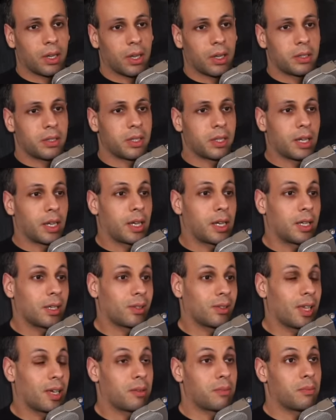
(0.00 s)
today,
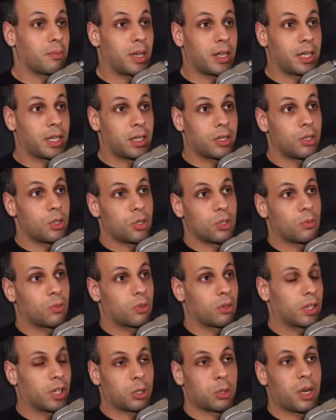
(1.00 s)
like many consumer
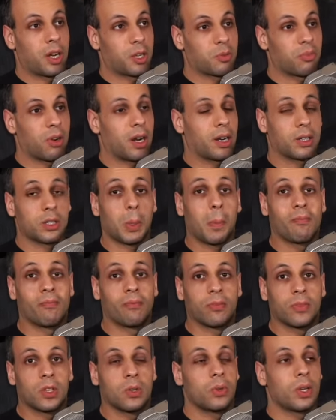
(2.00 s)
electronic products,
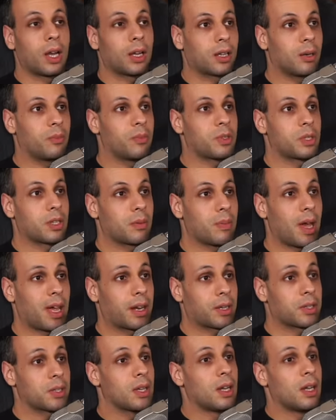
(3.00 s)
do not come with
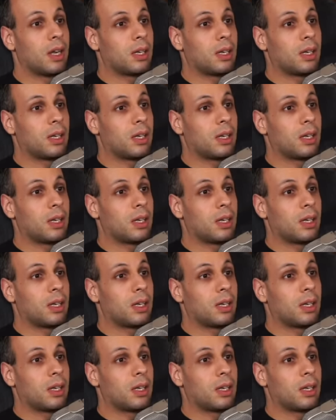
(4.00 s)
schematics.